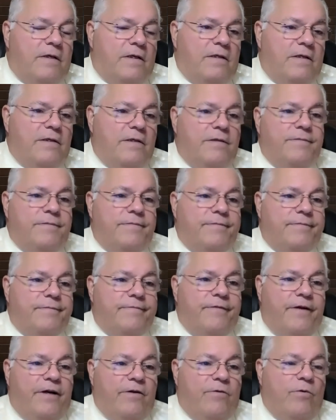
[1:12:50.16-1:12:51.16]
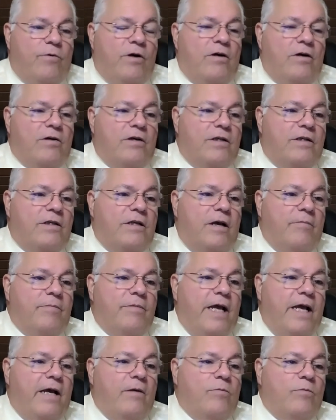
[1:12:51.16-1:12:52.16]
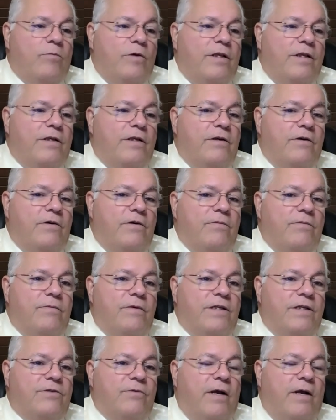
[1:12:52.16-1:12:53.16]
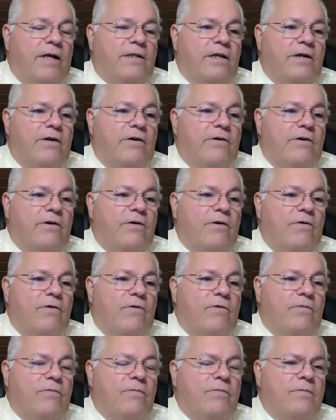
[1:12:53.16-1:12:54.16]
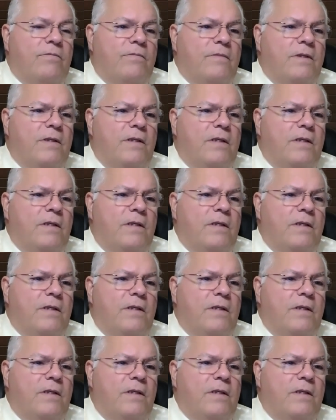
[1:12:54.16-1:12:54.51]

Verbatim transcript: uh, very well could come down with it. They're, it's right there in their home.